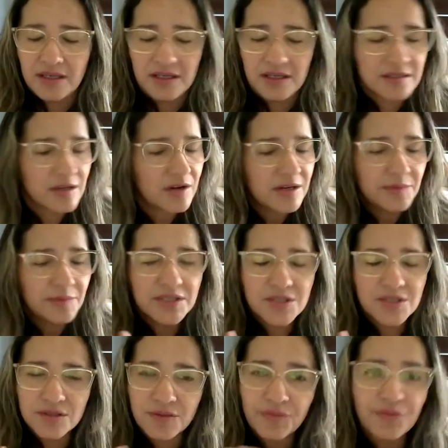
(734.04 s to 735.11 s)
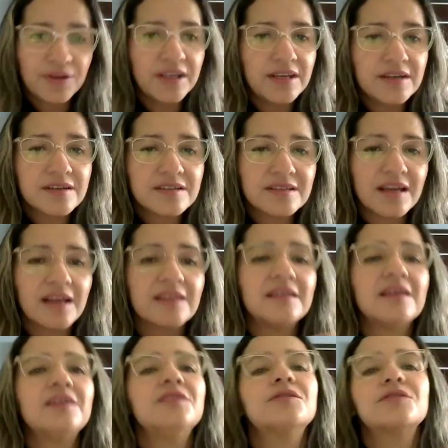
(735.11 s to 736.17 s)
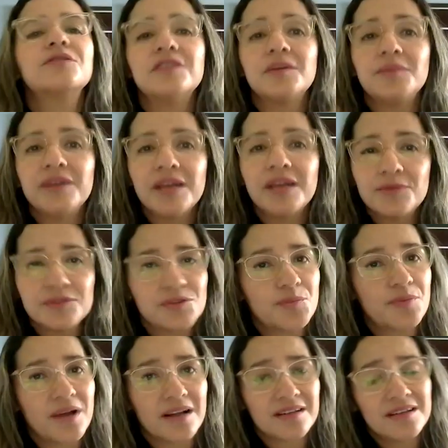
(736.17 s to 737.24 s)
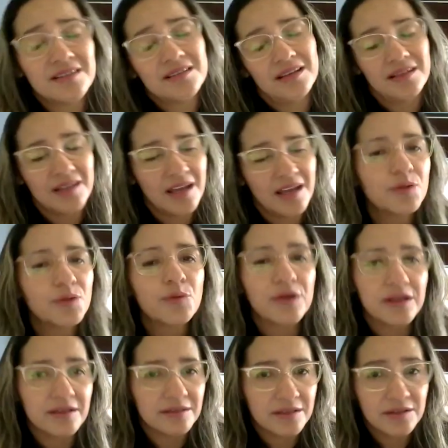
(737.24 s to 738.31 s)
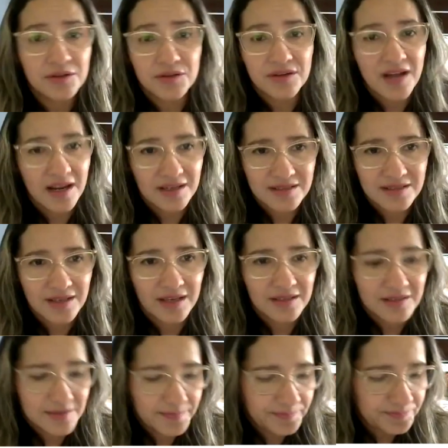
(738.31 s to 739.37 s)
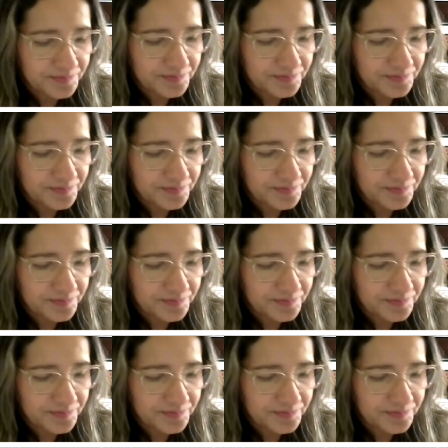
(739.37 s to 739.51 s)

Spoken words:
It's going to be just 3 years, and then you're going to be able to practice anywhere in the United States.